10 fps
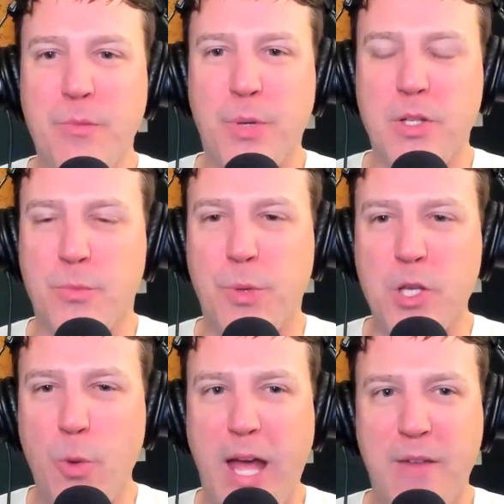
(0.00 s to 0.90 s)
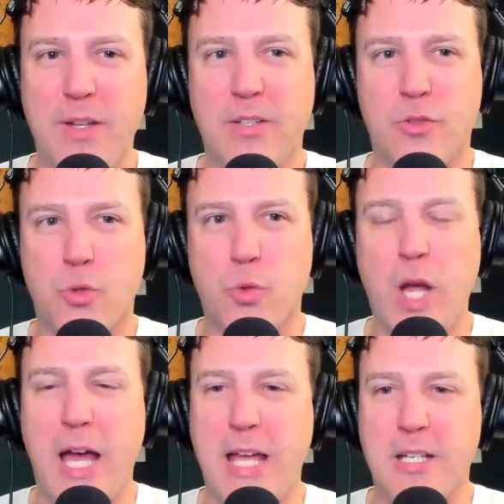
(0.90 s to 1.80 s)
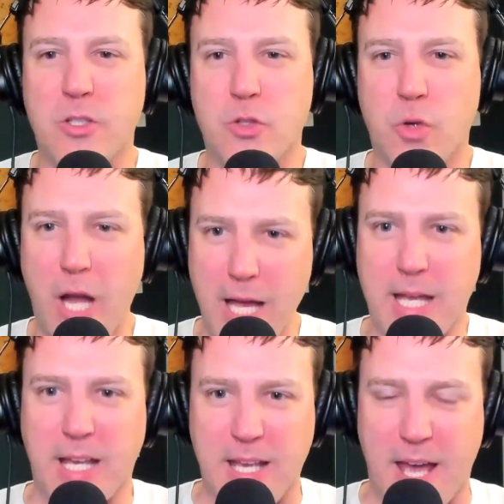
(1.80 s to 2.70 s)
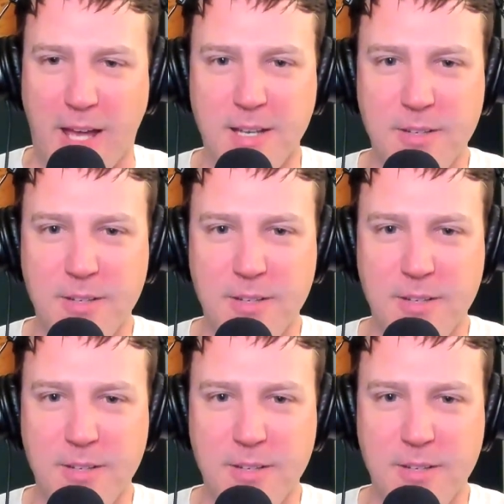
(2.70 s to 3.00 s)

but you haven't tried trying yet.